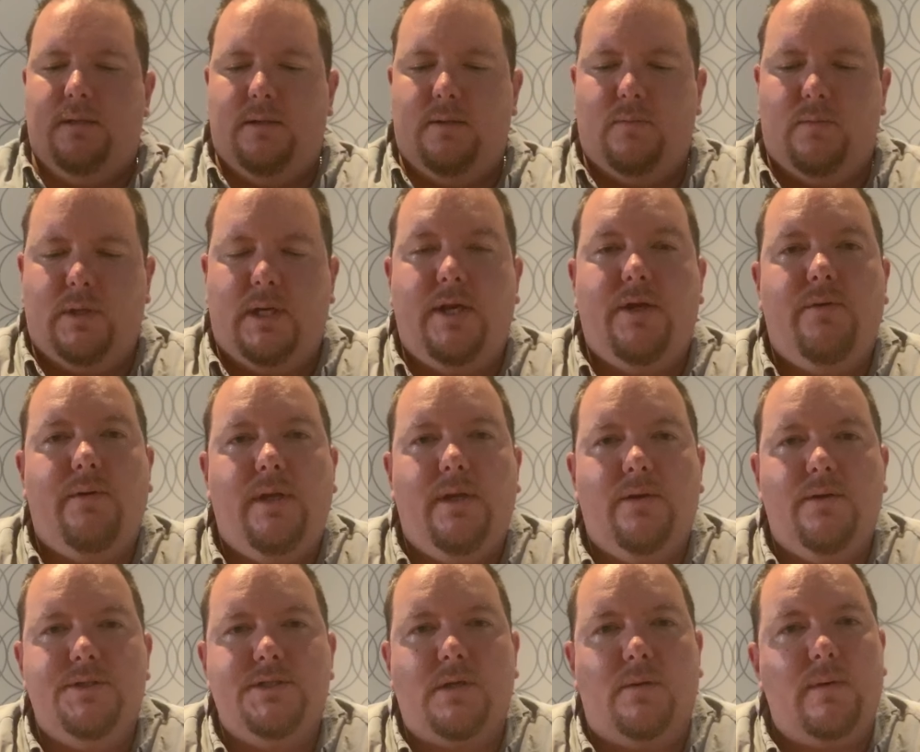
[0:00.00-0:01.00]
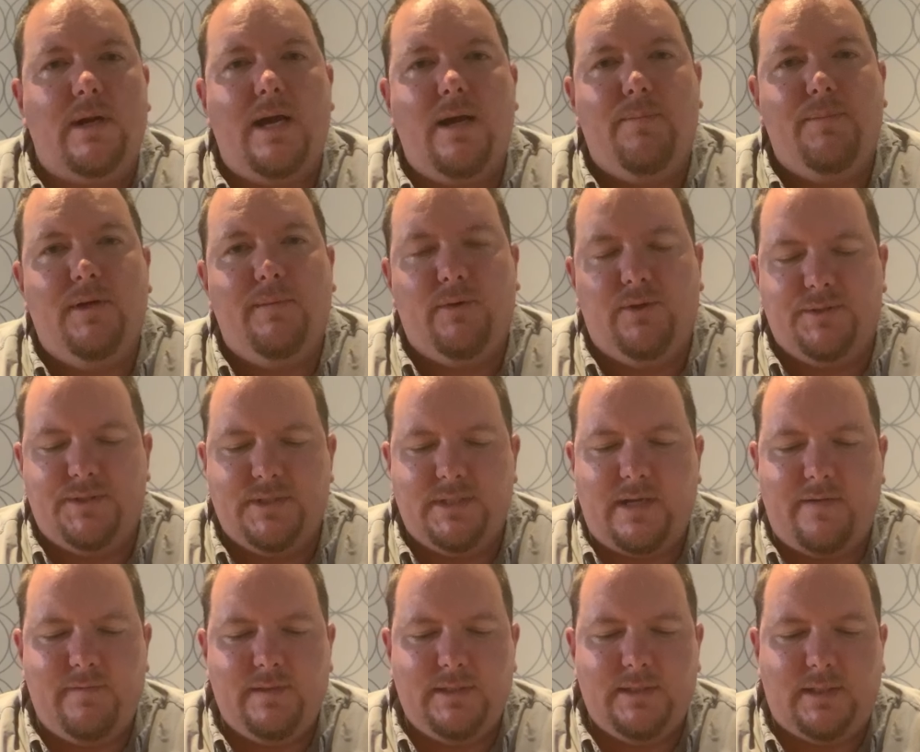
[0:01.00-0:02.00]
What I do here is I wrap it about
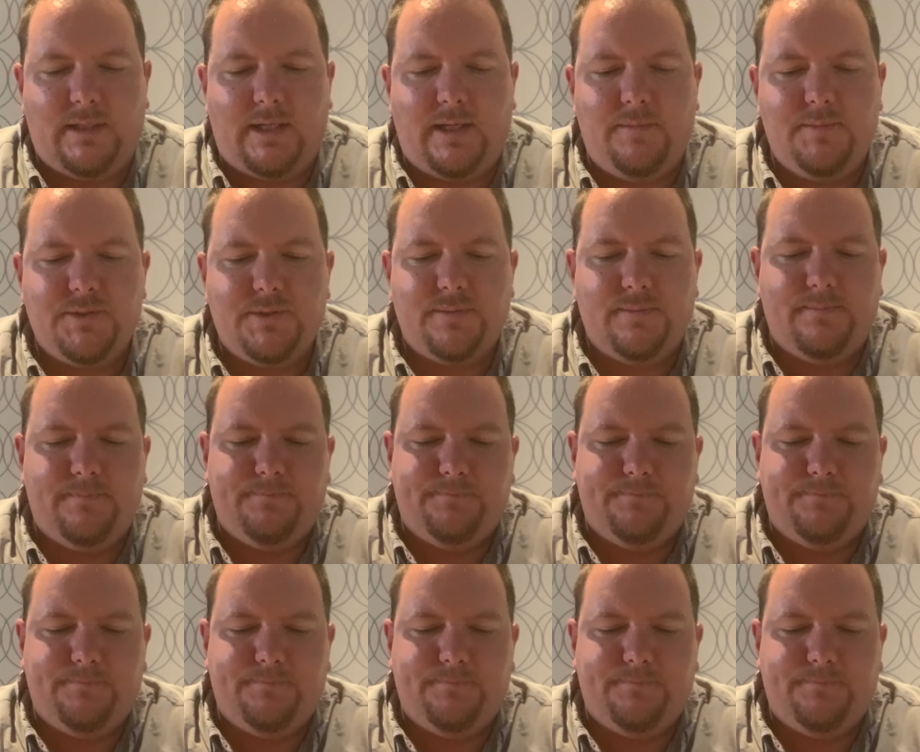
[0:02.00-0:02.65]
7 times.